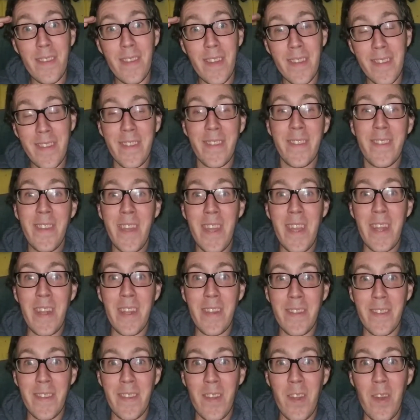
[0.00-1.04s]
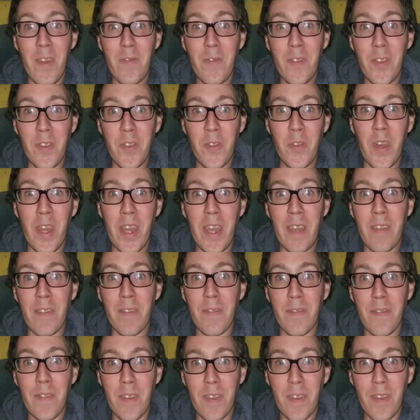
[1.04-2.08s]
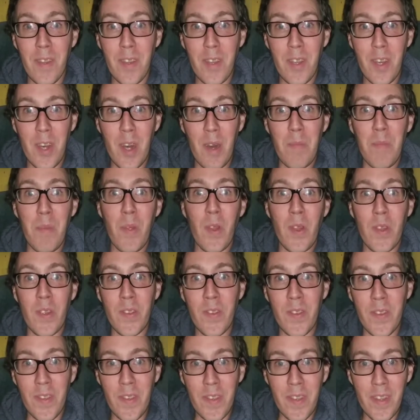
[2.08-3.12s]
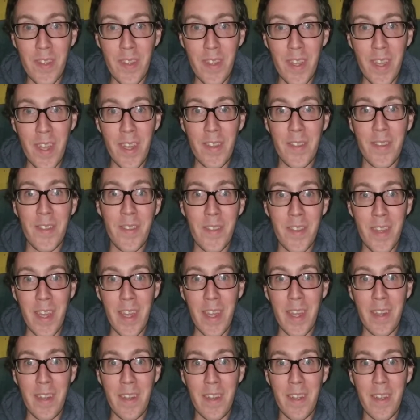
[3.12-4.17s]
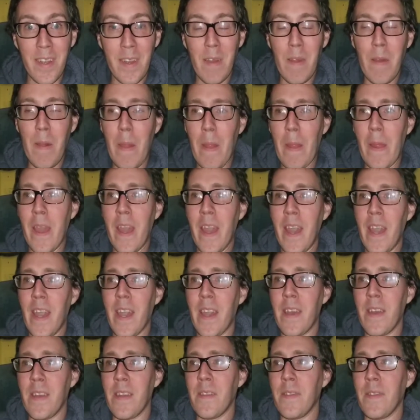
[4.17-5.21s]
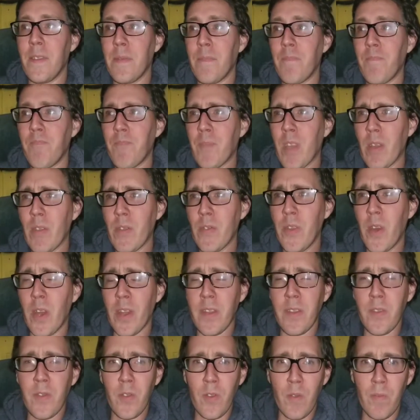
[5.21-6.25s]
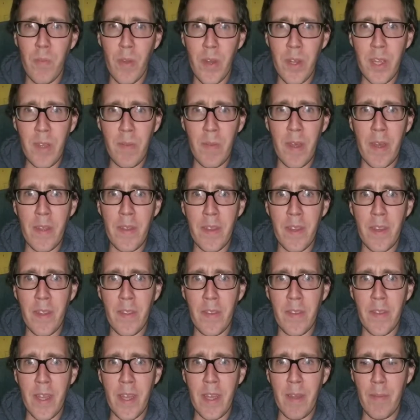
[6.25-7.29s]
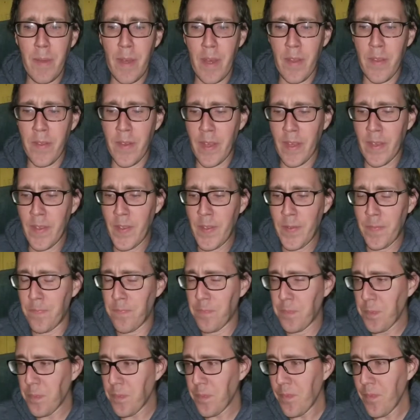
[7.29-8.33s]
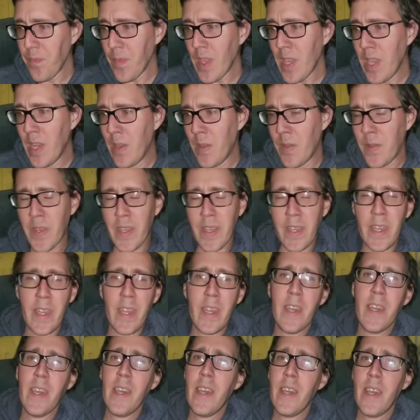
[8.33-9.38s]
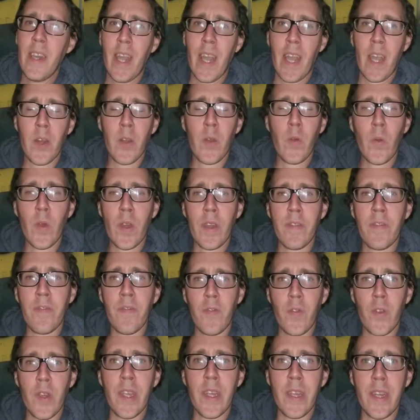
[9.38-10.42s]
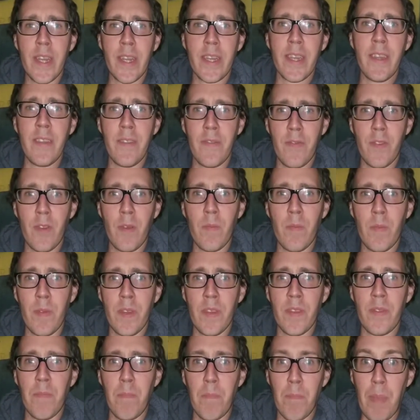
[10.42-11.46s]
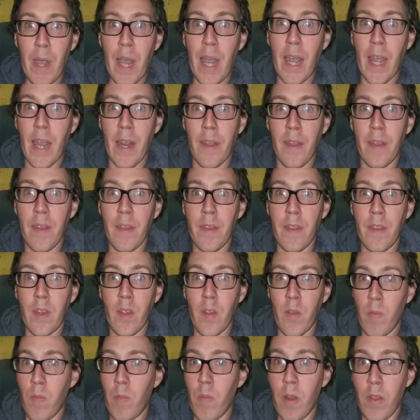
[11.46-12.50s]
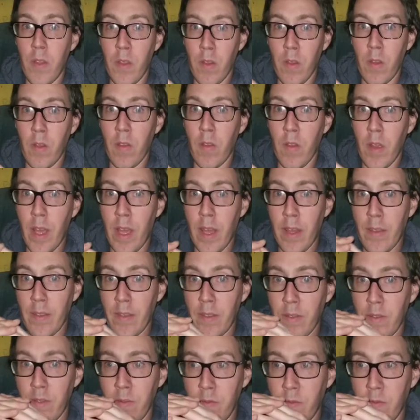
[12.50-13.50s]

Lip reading: insane. It's enough to drive a person insane. And I was talking to a buddy of mine the other day about this. I was like, how do I free Nikki from this bond her mother has